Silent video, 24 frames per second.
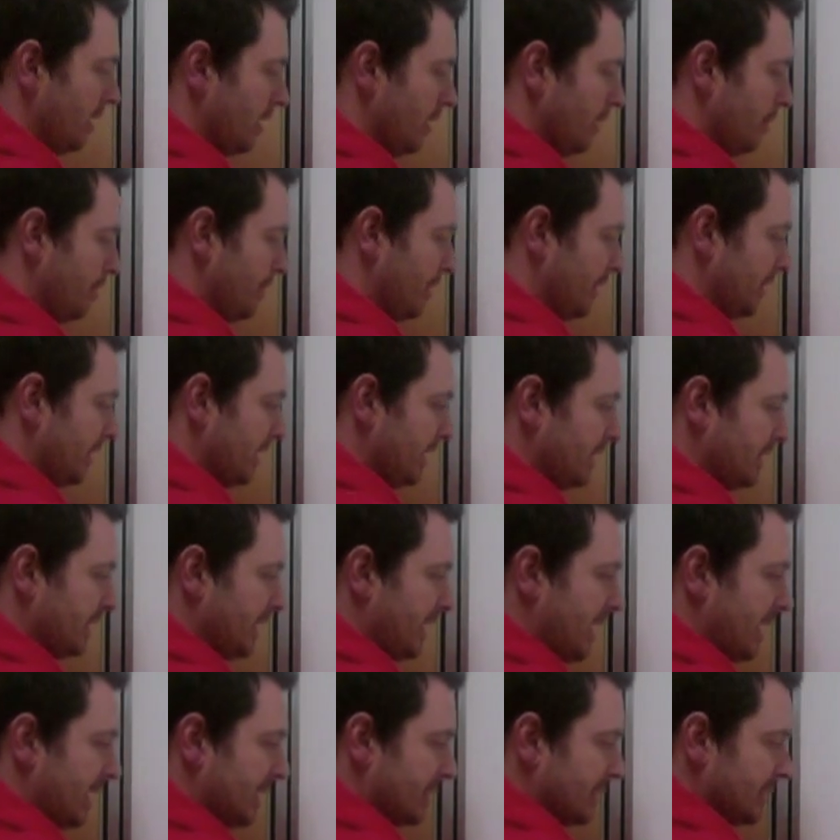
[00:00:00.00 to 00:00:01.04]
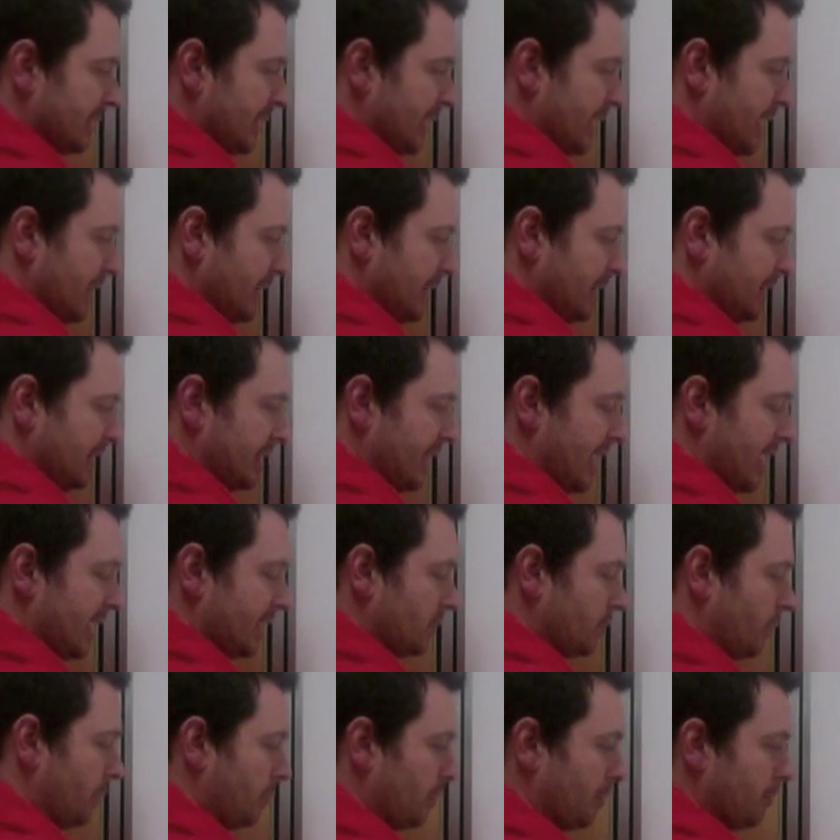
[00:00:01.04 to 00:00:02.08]
But this x and this x,
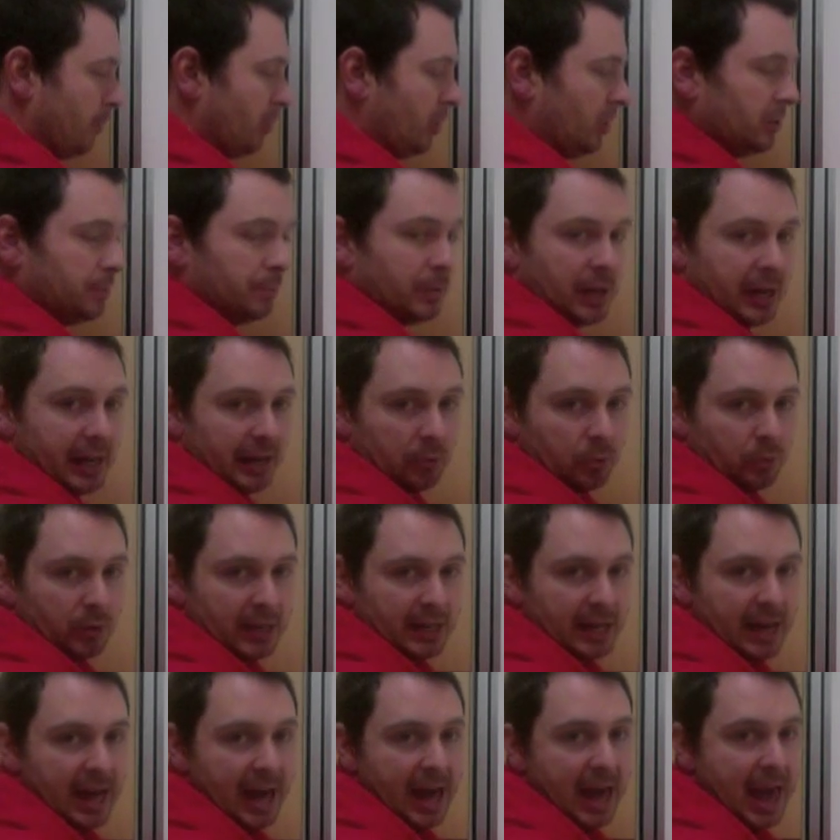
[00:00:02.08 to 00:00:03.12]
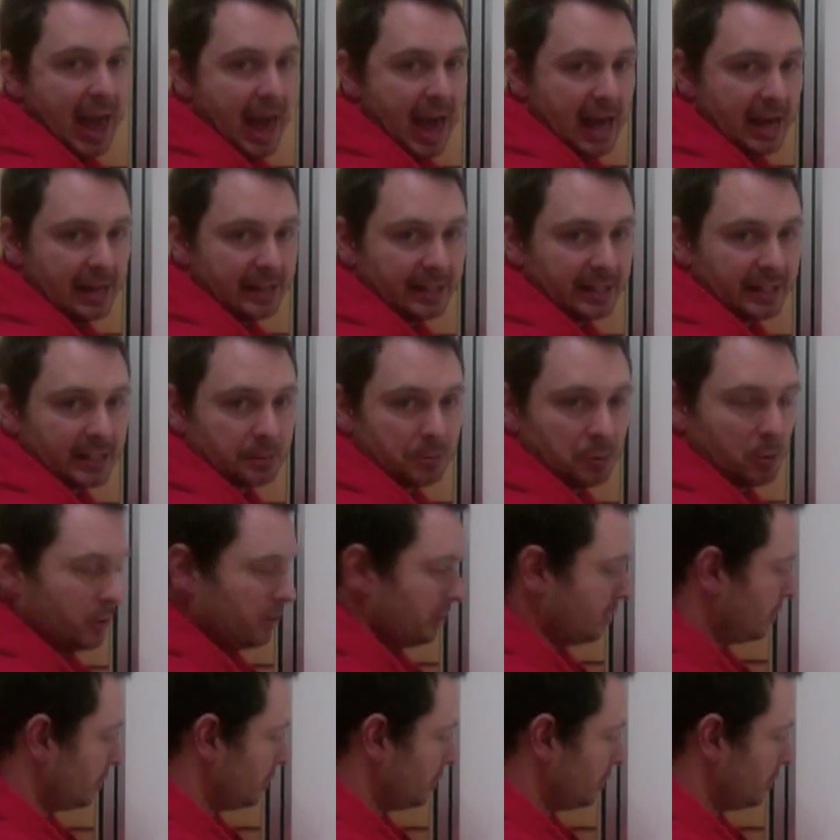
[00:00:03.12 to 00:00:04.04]
when we're multiplying, we add the exponents.